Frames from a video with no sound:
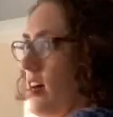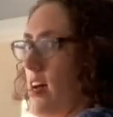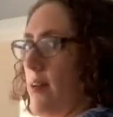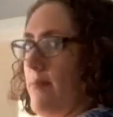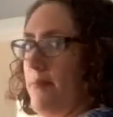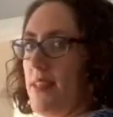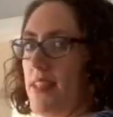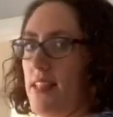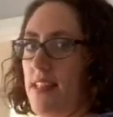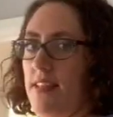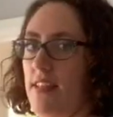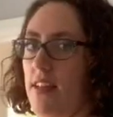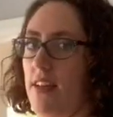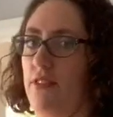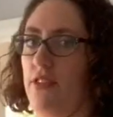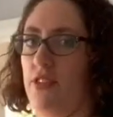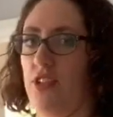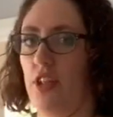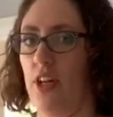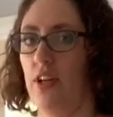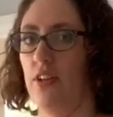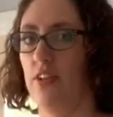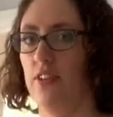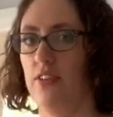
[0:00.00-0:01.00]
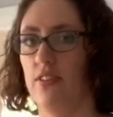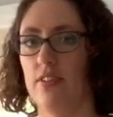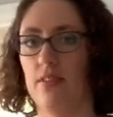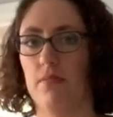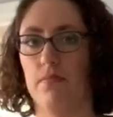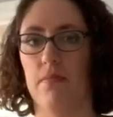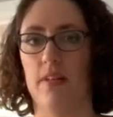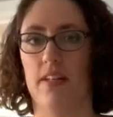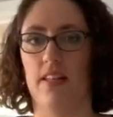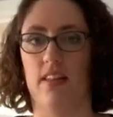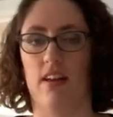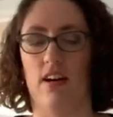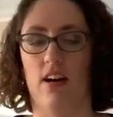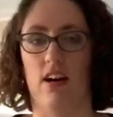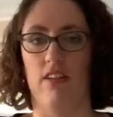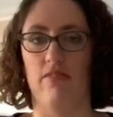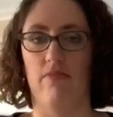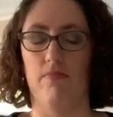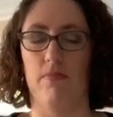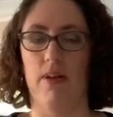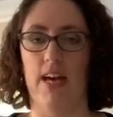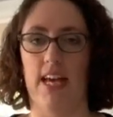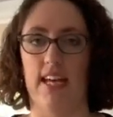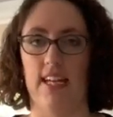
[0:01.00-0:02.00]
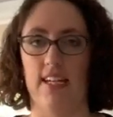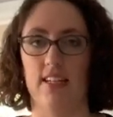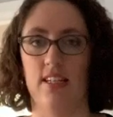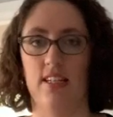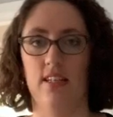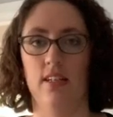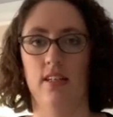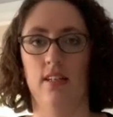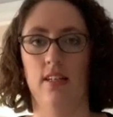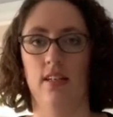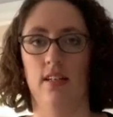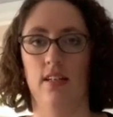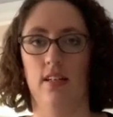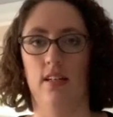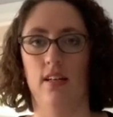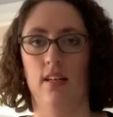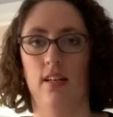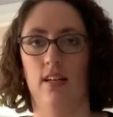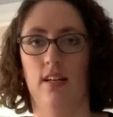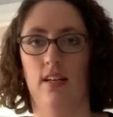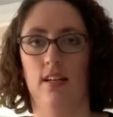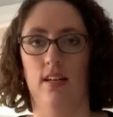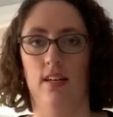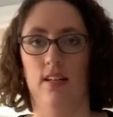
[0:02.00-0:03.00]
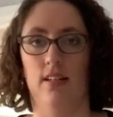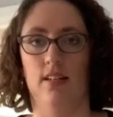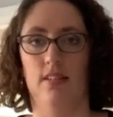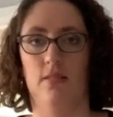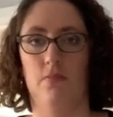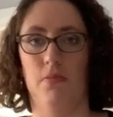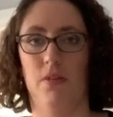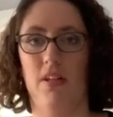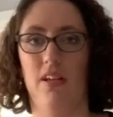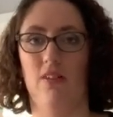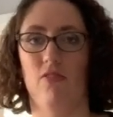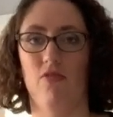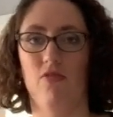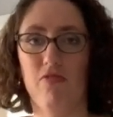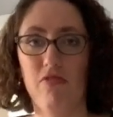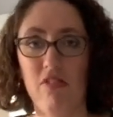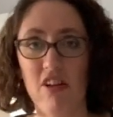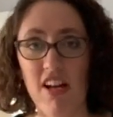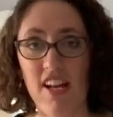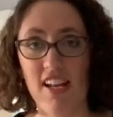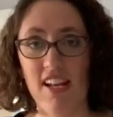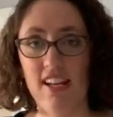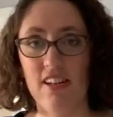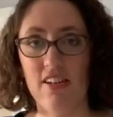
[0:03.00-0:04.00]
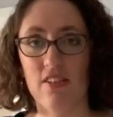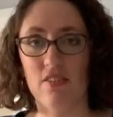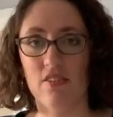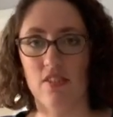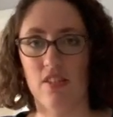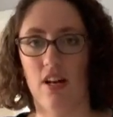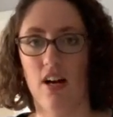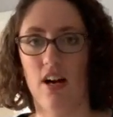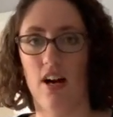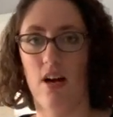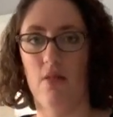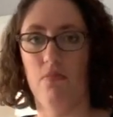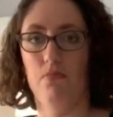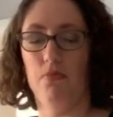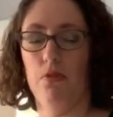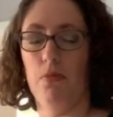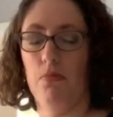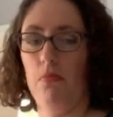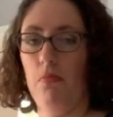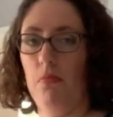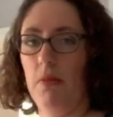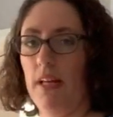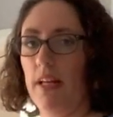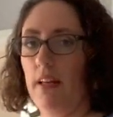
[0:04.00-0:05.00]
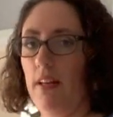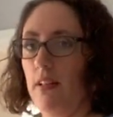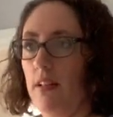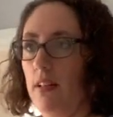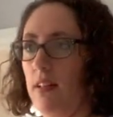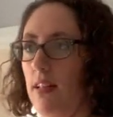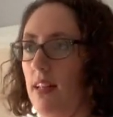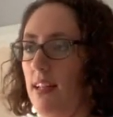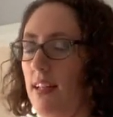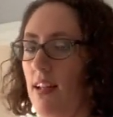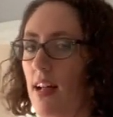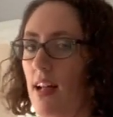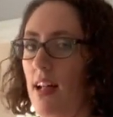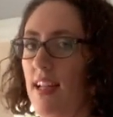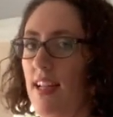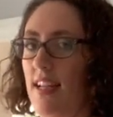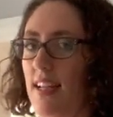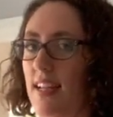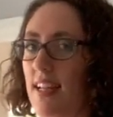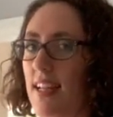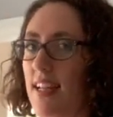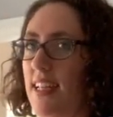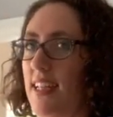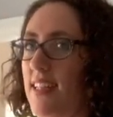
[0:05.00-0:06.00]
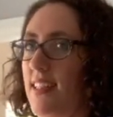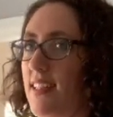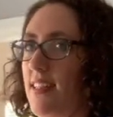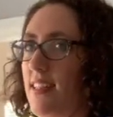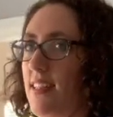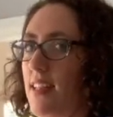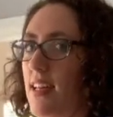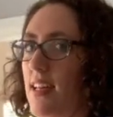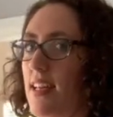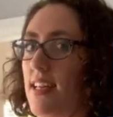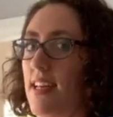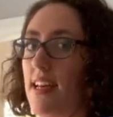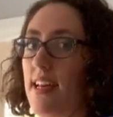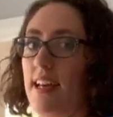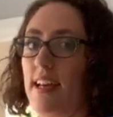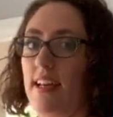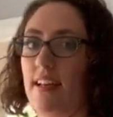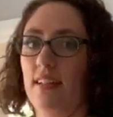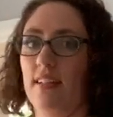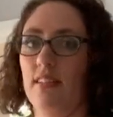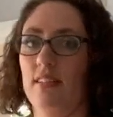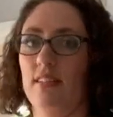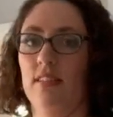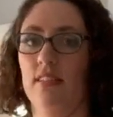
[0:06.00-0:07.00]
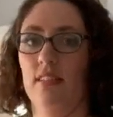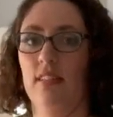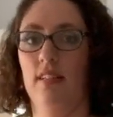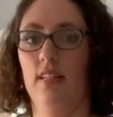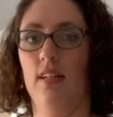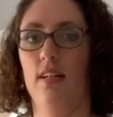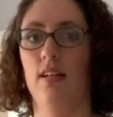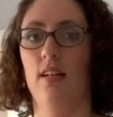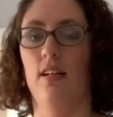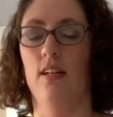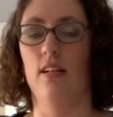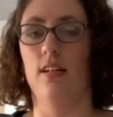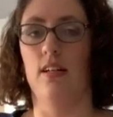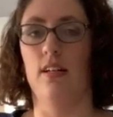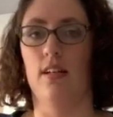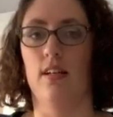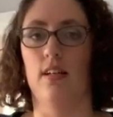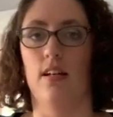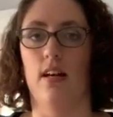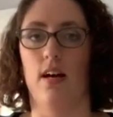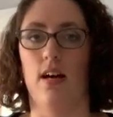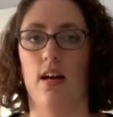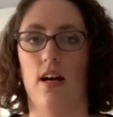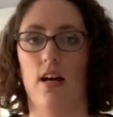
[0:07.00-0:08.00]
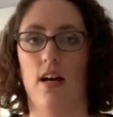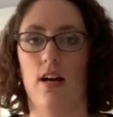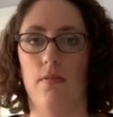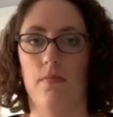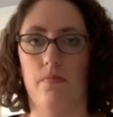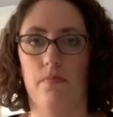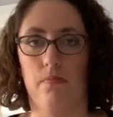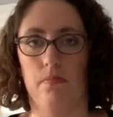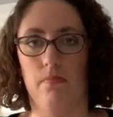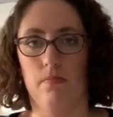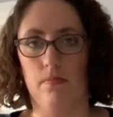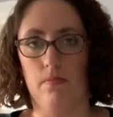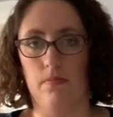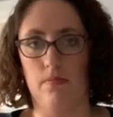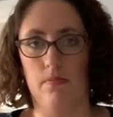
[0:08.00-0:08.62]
time since I've shown you something that I've made. It's been a really long time, probably at least a year. But